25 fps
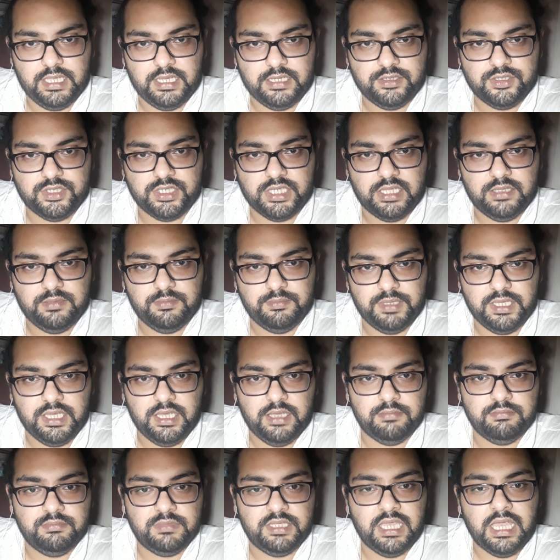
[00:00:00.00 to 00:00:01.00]
and shall
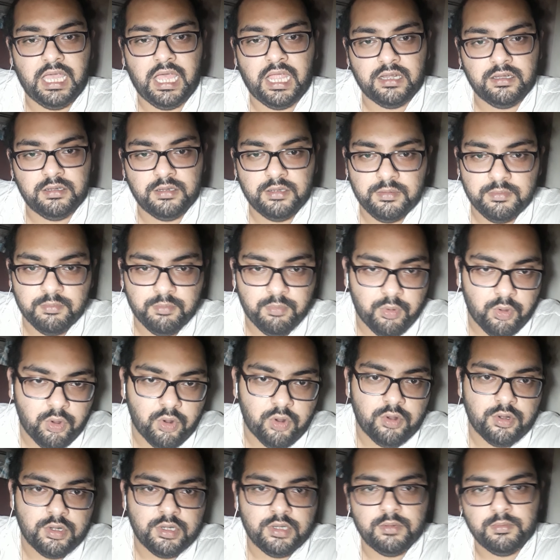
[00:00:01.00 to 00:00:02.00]
become the
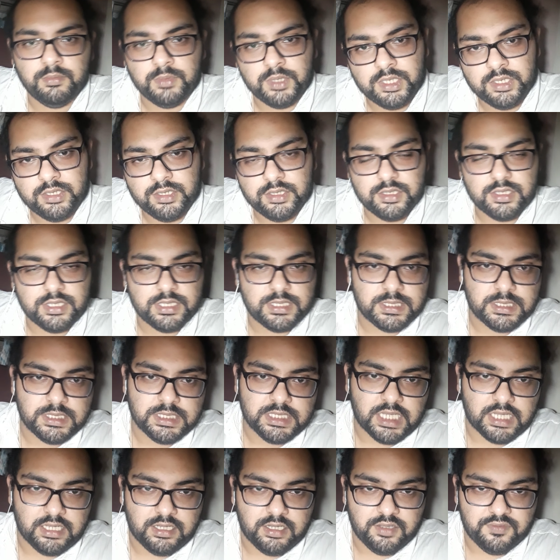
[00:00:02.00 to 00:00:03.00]
unborn murderous
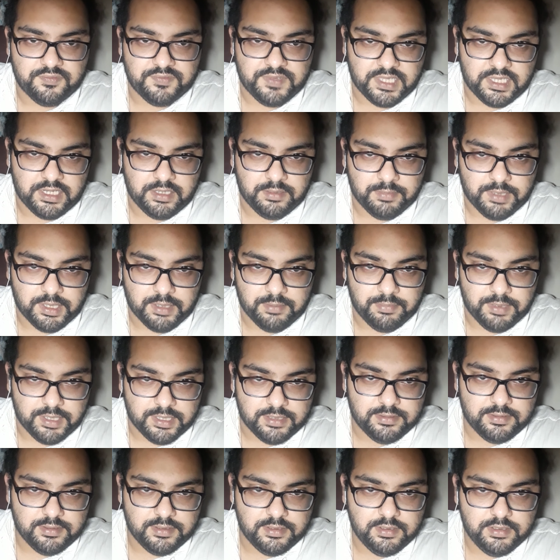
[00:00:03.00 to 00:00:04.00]
child of Lady Macbeth.